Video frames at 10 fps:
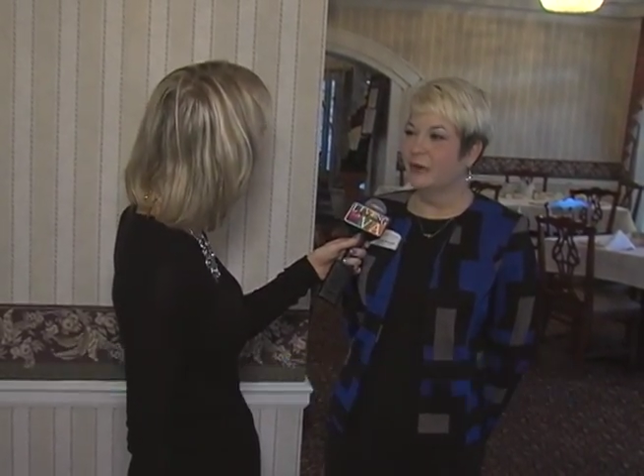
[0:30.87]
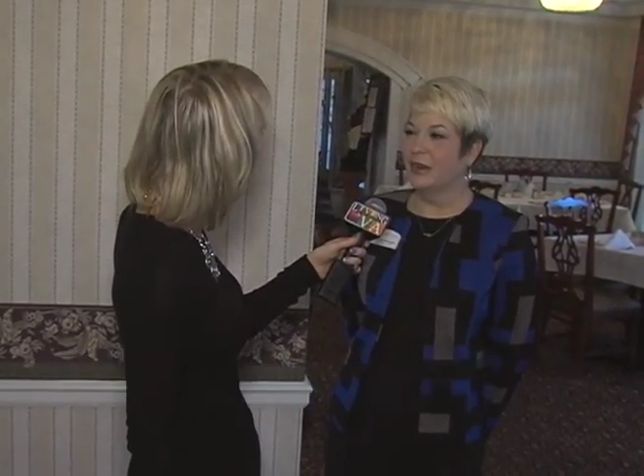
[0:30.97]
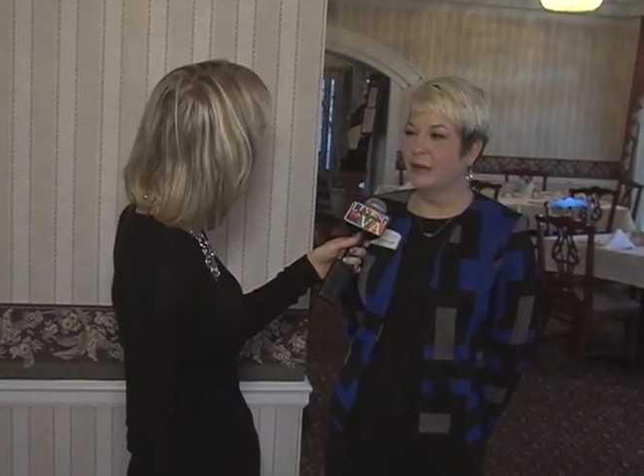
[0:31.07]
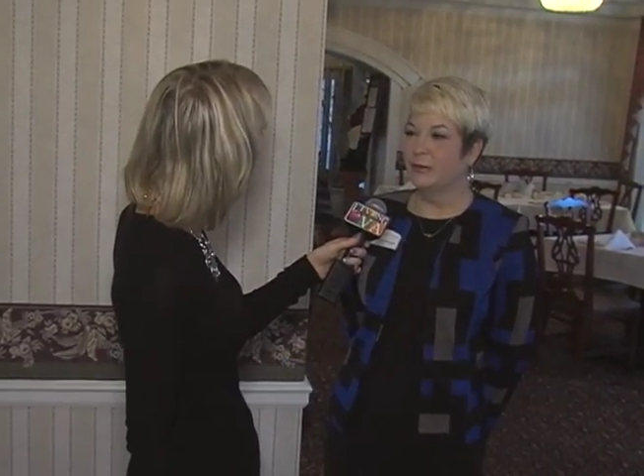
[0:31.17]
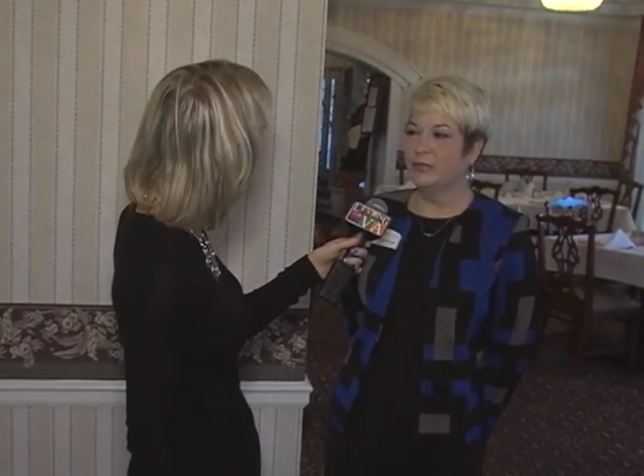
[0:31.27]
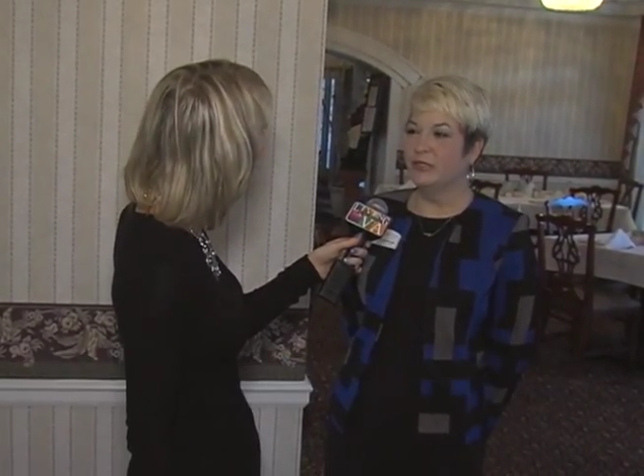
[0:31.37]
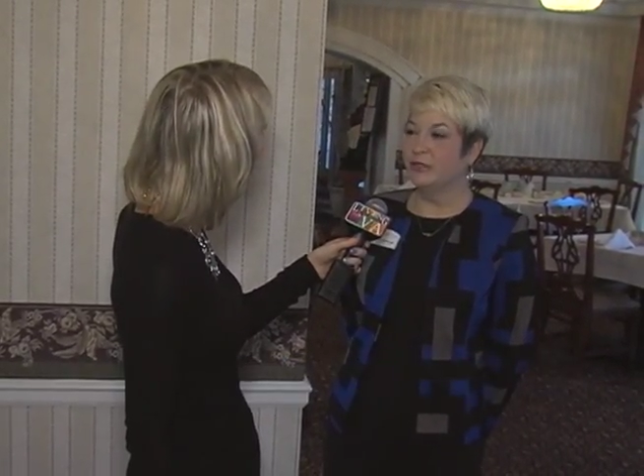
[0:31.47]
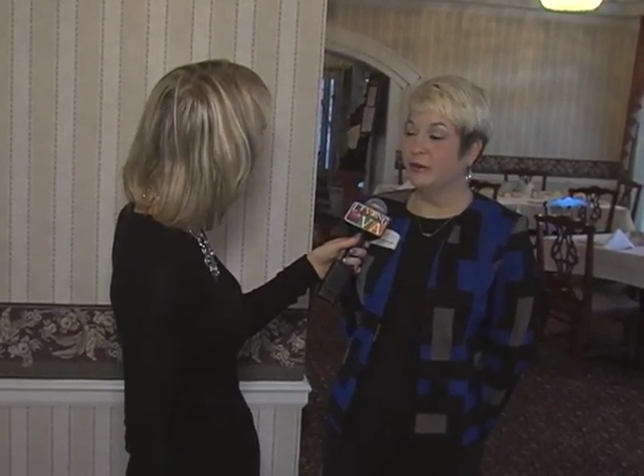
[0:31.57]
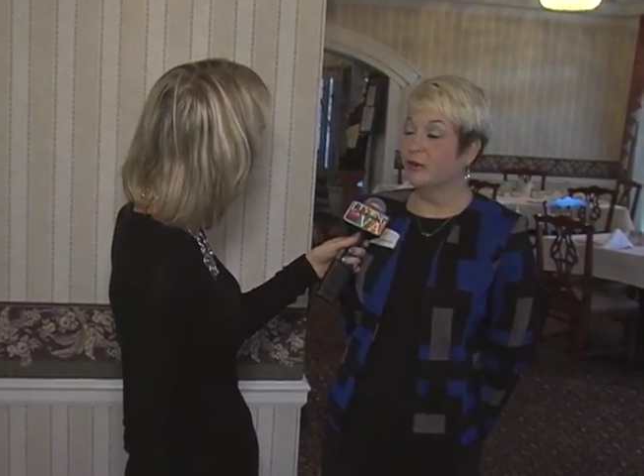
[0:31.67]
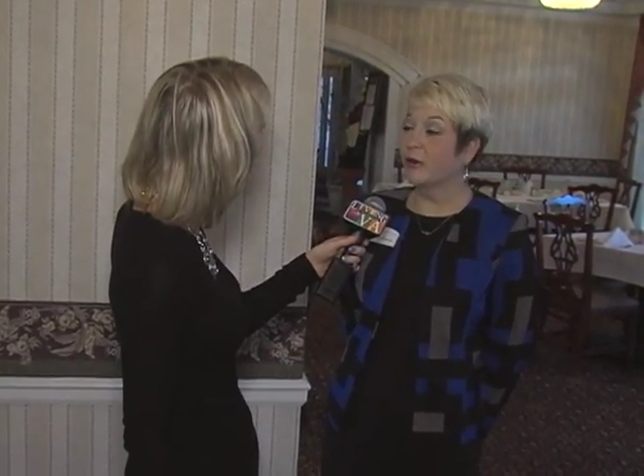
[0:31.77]
we're able to
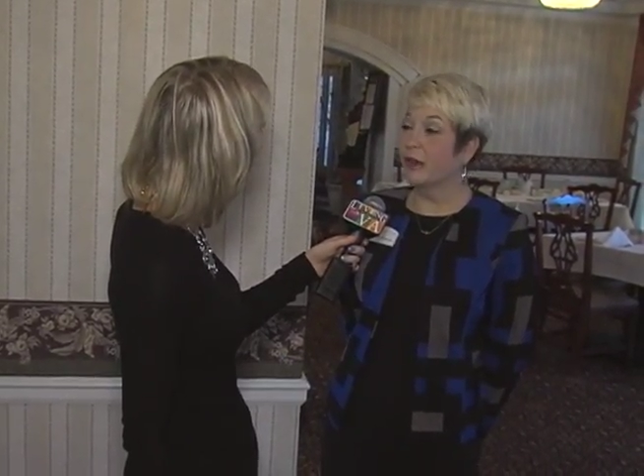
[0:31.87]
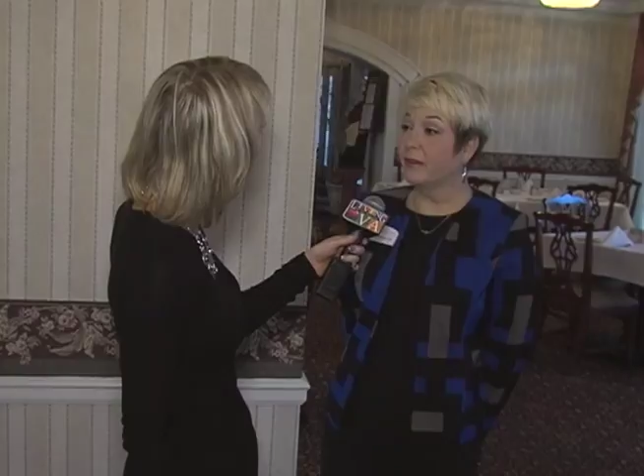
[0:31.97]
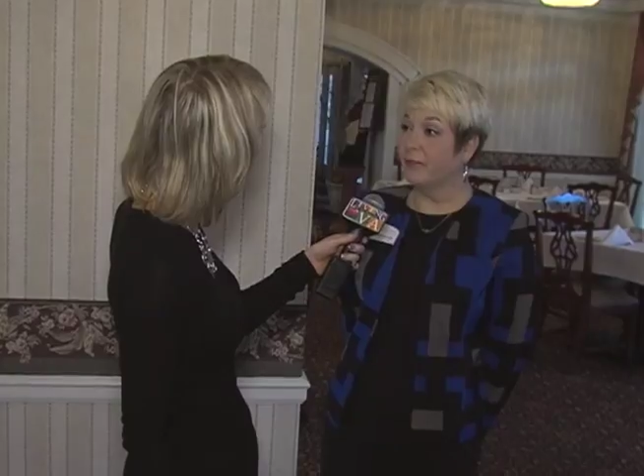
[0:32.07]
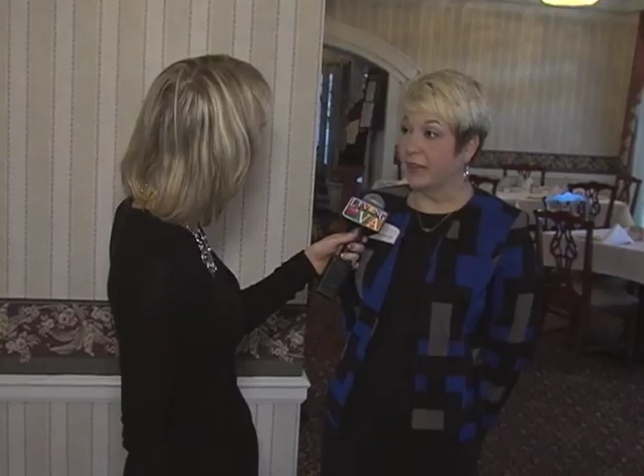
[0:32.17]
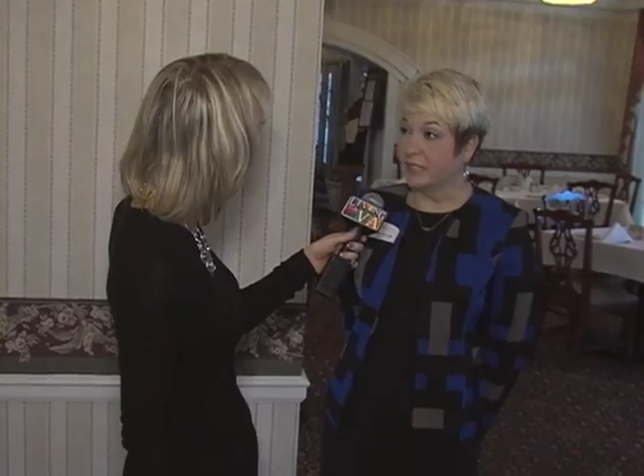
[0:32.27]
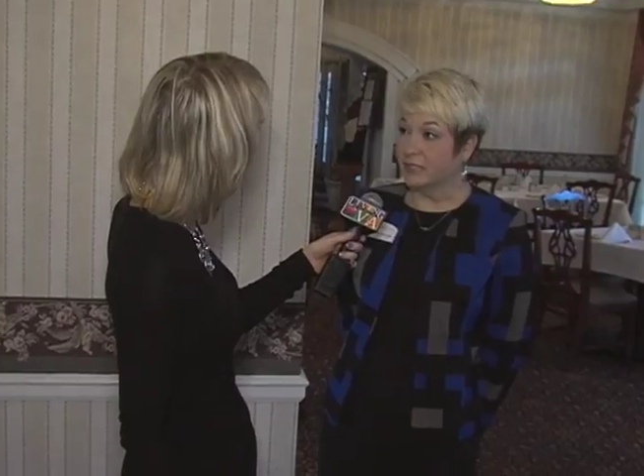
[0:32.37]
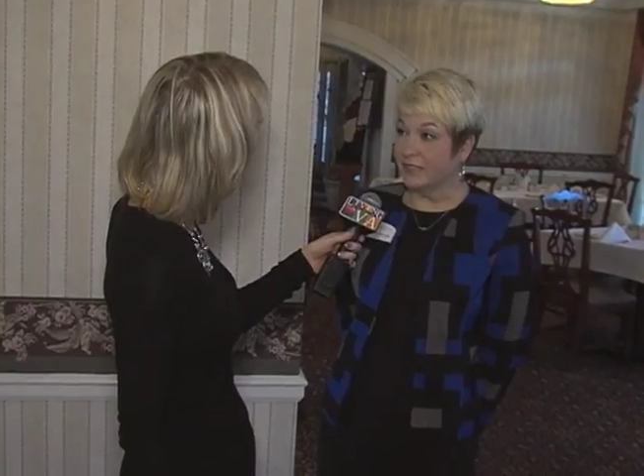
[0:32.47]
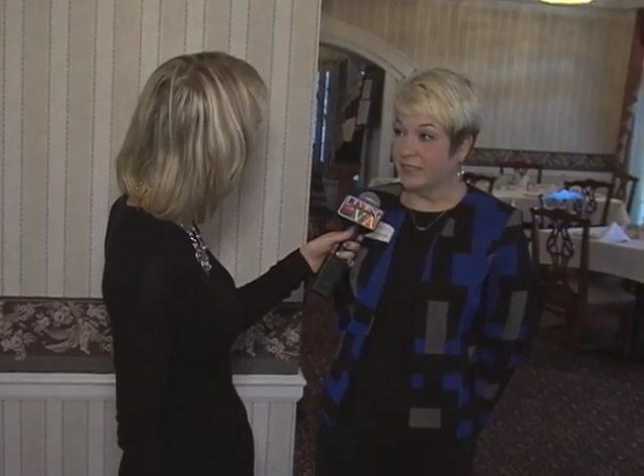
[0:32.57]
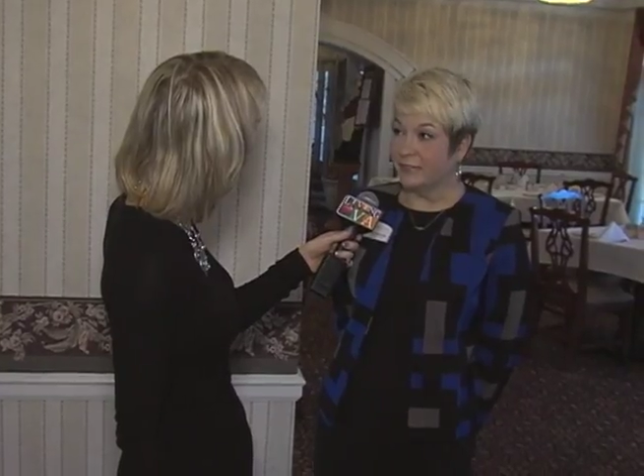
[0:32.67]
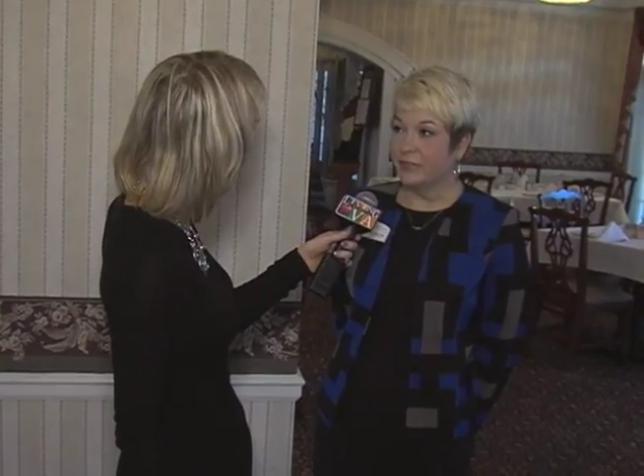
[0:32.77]
do a great
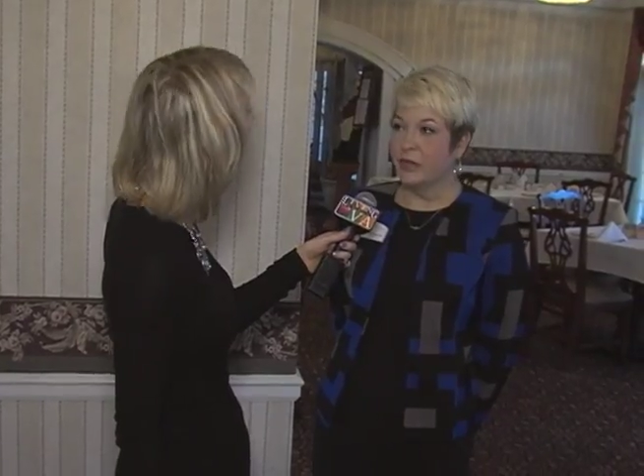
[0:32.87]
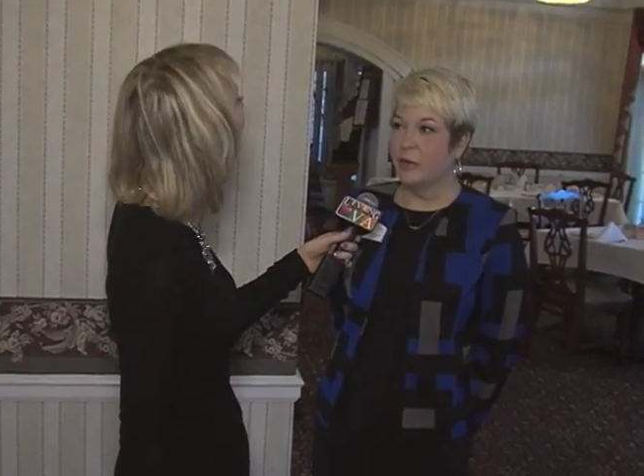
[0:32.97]
facelift,